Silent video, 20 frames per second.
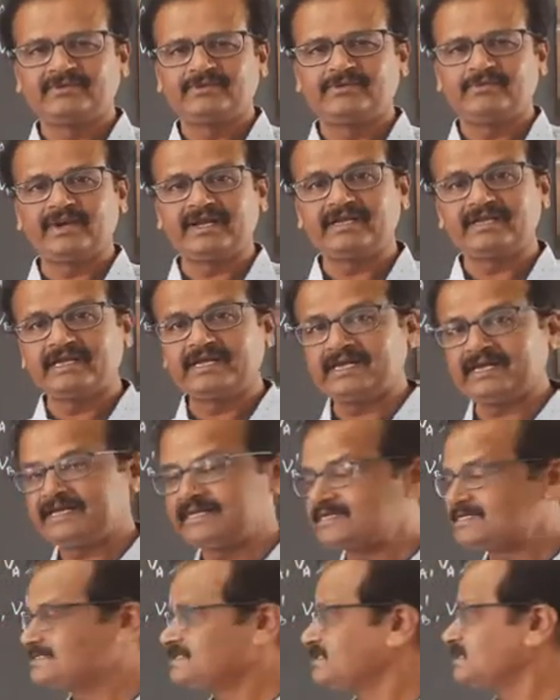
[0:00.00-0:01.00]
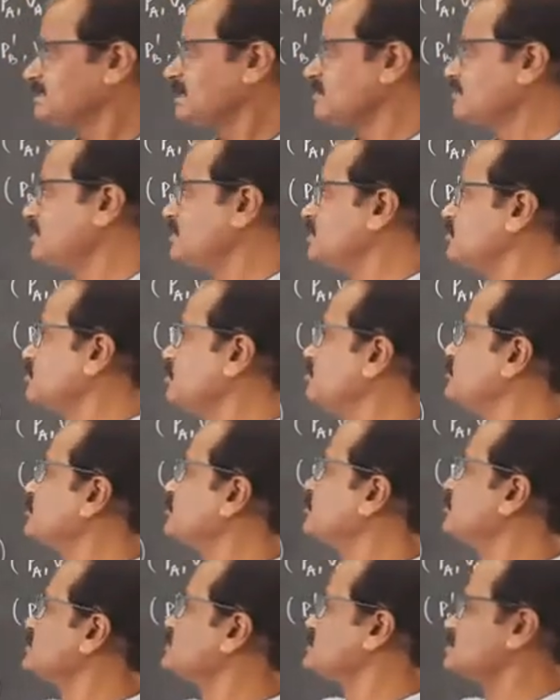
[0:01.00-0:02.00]
When A is in thermal equilibrium
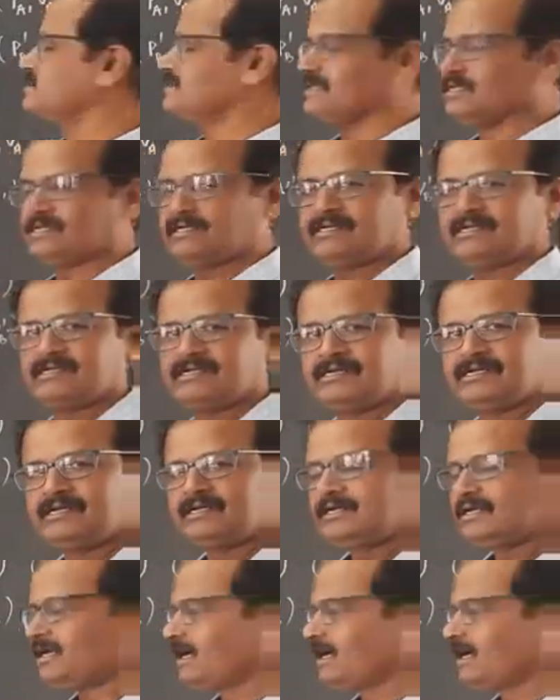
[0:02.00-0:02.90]
with C